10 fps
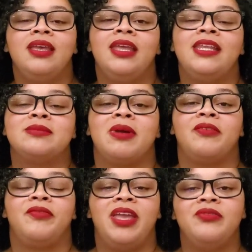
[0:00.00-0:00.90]
It is my
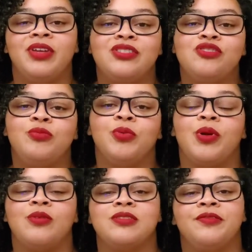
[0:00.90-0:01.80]
favorite
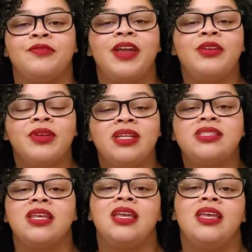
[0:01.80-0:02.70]
tuberose fragrance.